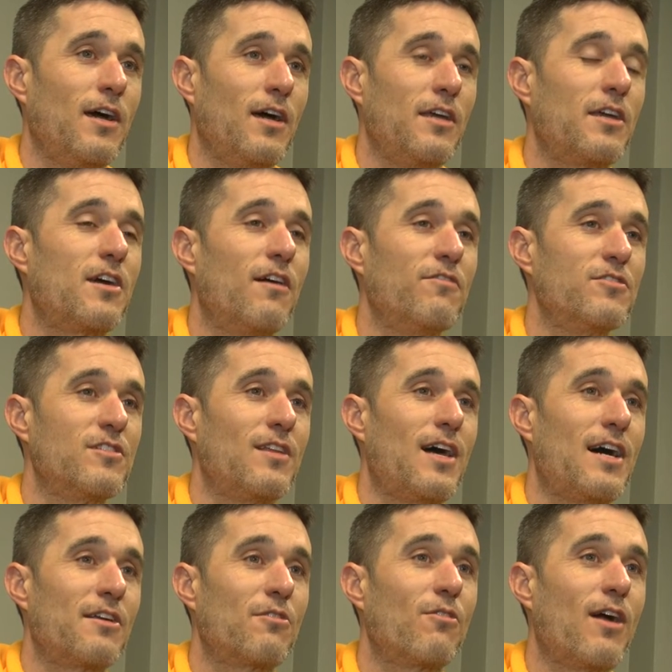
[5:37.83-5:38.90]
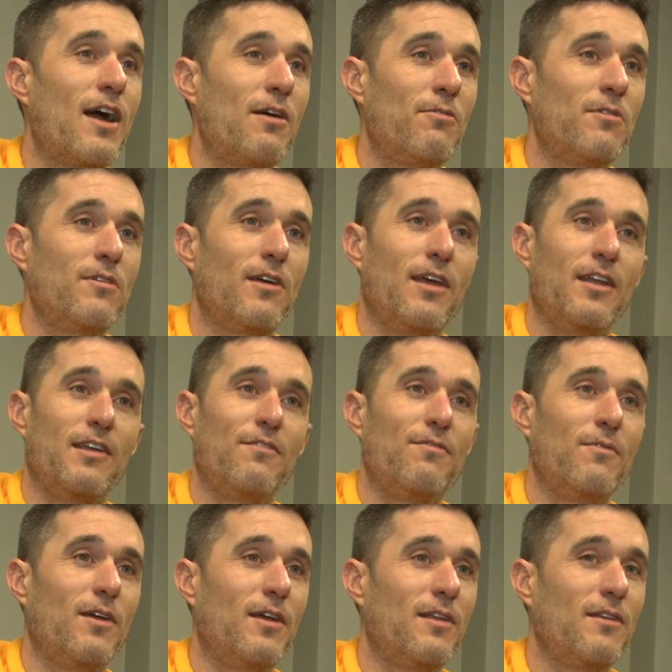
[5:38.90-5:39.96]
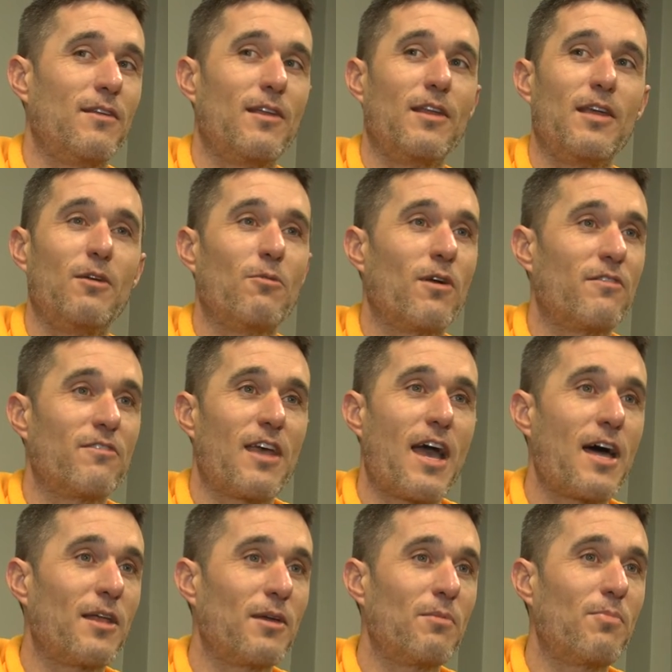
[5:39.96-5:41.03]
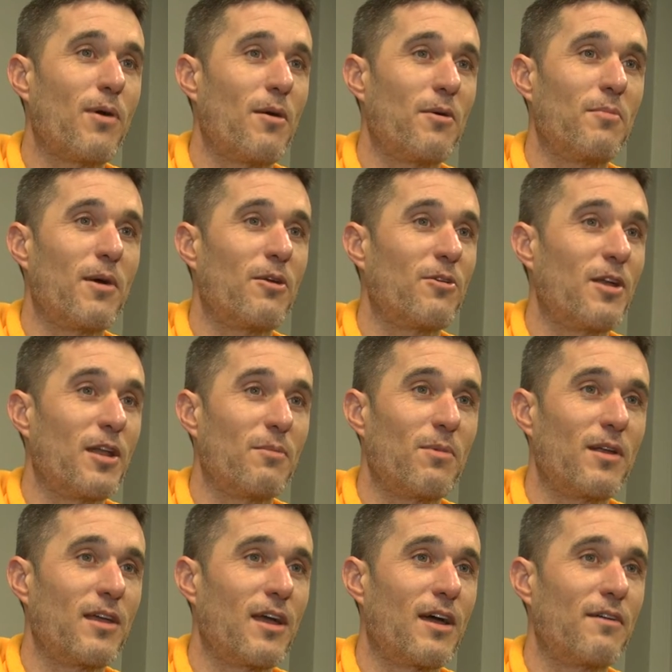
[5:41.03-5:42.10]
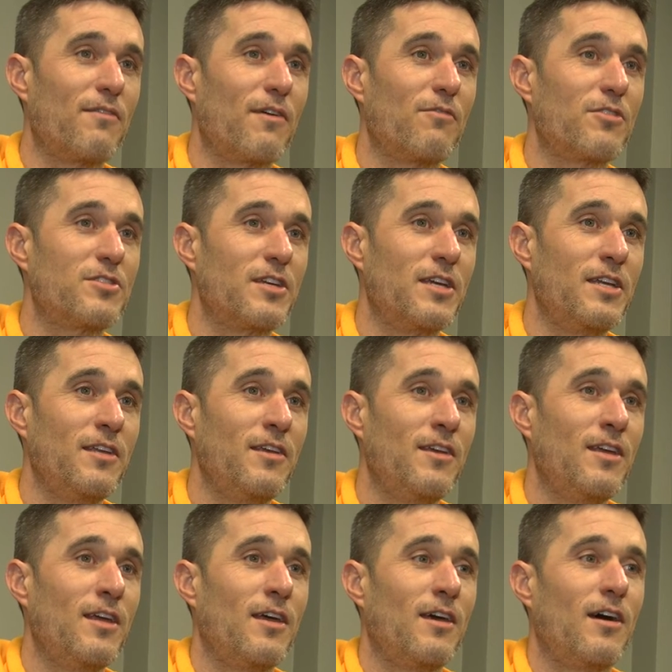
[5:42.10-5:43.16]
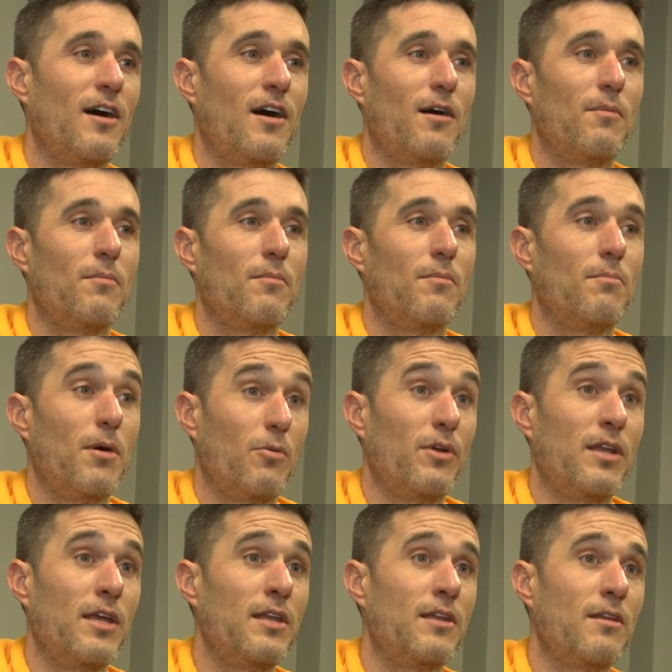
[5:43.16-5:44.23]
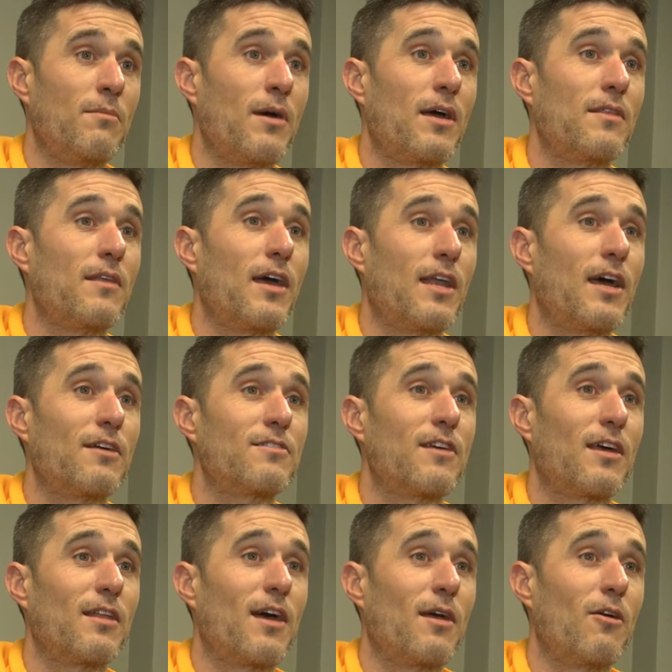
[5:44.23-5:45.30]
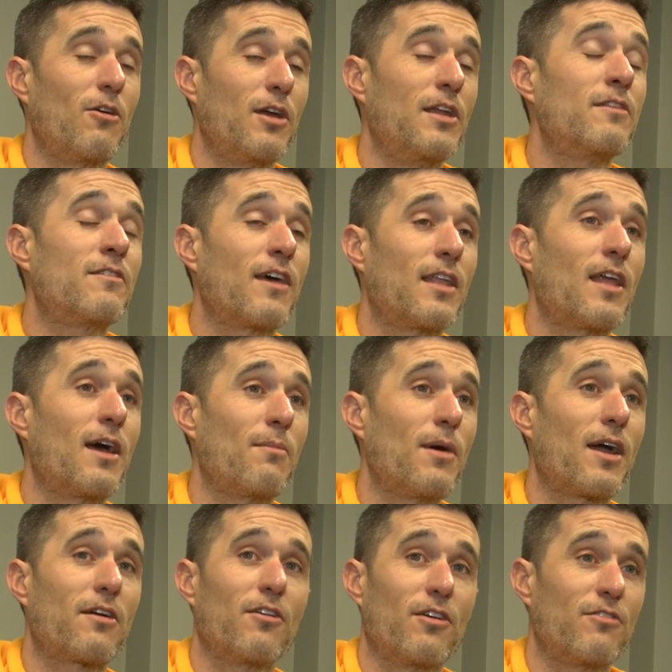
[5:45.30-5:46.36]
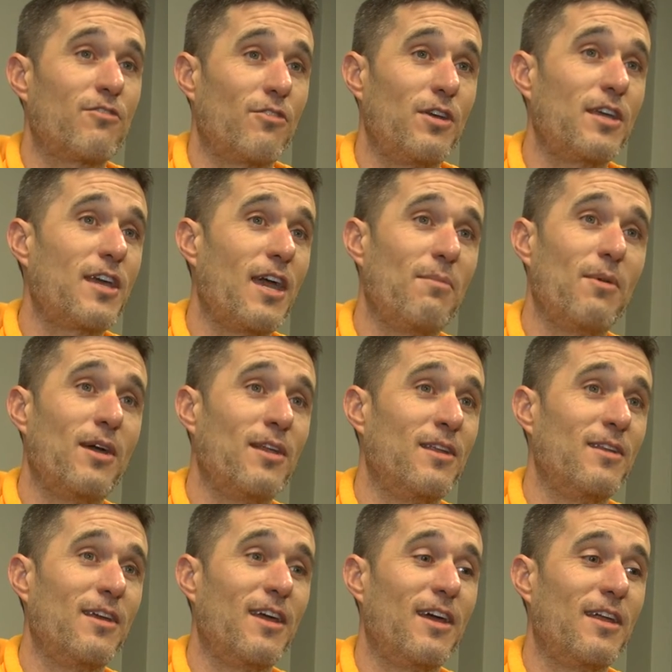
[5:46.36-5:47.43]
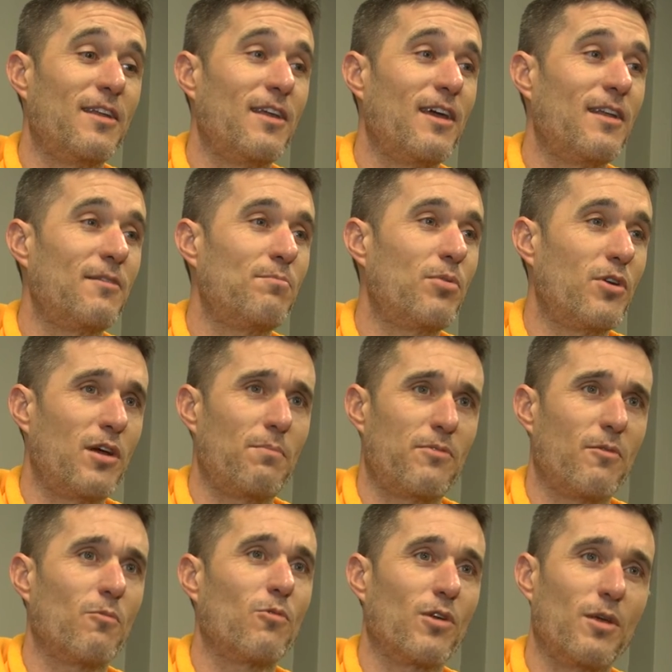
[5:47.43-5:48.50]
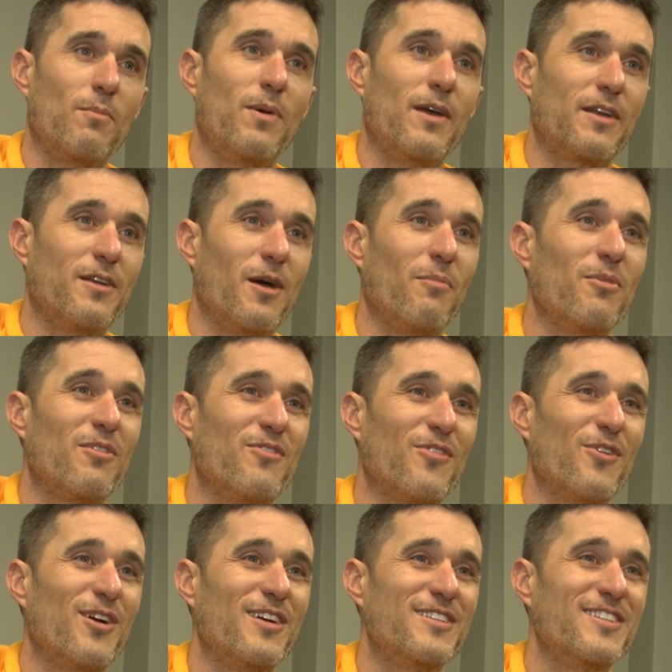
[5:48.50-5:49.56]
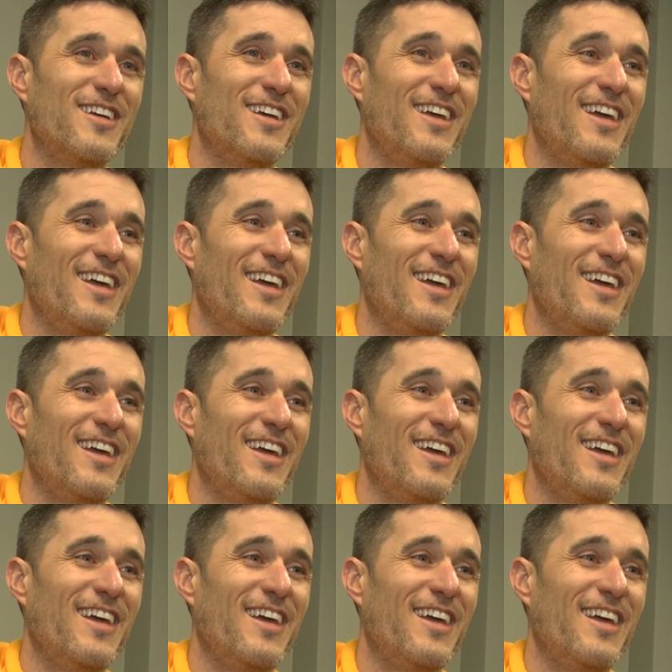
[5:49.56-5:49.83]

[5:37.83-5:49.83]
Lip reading: He covers a lot of ground, and he runs the alley probably better than anybody I've ever seen. But we needed him at outside line or inside linebacker, and so he came in and put up some really big numbers for us.